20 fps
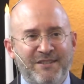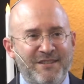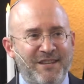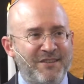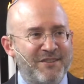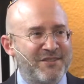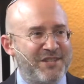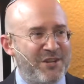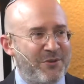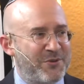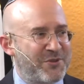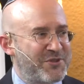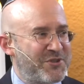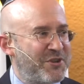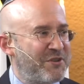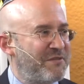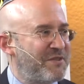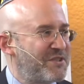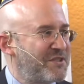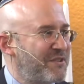this is like the secret
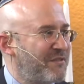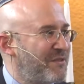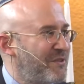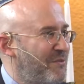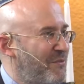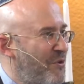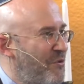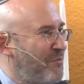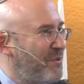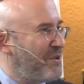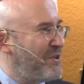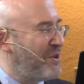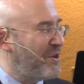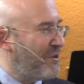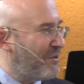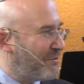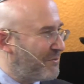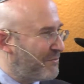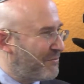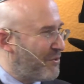service of the Roman, you
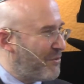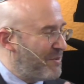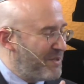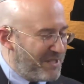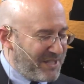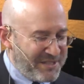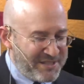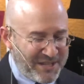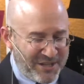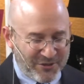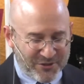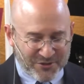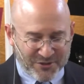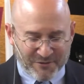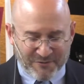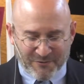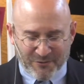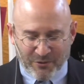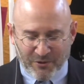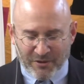know, Roman detail and
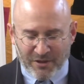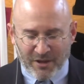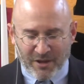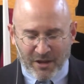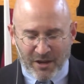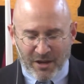so forth.